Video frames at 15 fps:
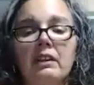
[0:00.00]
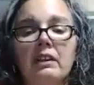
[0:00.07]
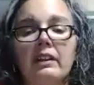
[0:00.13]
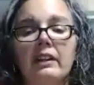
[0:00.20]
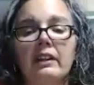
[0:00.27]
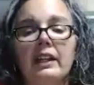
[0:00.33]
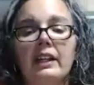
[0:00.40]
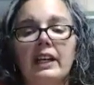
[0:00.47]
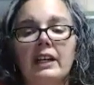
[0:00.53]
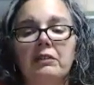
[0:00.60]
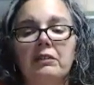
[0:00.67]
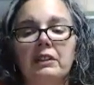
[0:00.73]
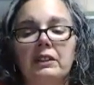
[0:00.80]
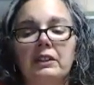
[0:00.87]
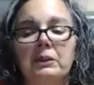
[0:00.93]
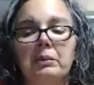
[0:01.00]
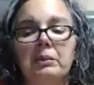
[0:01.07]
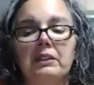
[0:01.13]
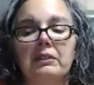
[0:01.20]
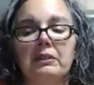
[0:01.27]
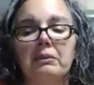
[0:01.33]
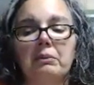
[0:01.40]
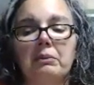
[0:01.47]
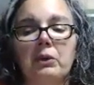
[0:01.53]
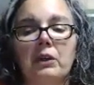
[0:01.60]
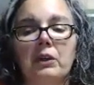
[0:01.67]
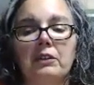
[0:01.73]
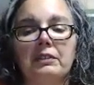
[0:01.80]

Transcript: that have a little bit more of a